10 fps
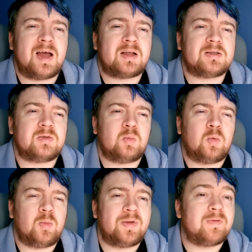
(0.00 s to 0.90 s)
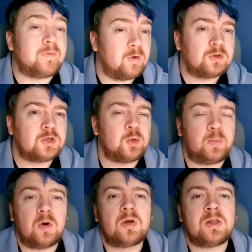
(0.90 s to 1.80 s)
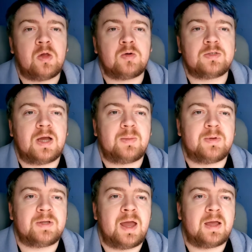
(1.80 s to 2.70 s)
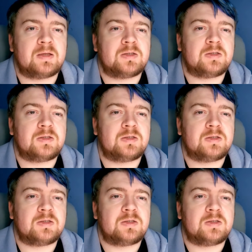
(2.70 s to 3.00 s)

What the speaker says: that will be fun to put in those type of decks